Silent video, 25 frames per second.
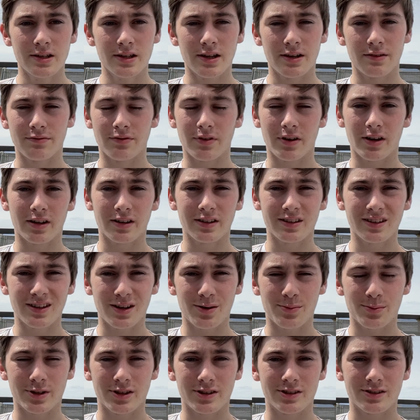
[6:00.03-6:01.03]
And finally,
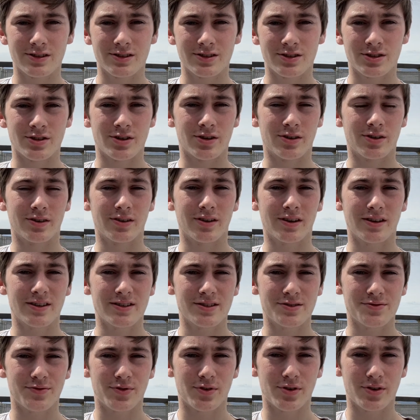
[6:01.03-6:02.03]
I wanted to show you
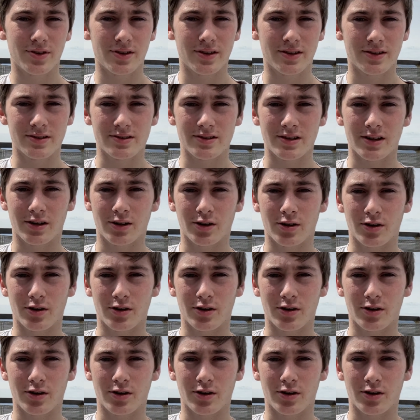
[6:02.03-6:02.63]
guys a few things that I